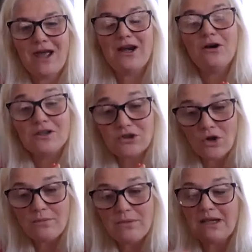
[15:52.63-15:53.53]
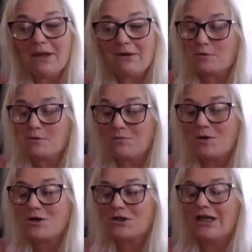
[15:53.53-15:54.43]
And so many people
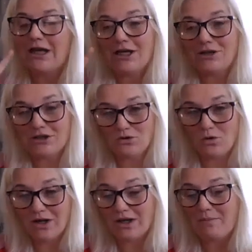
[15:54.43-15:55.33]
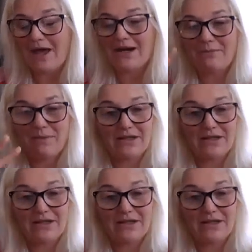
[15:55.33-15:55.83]
spiritually are talking about it,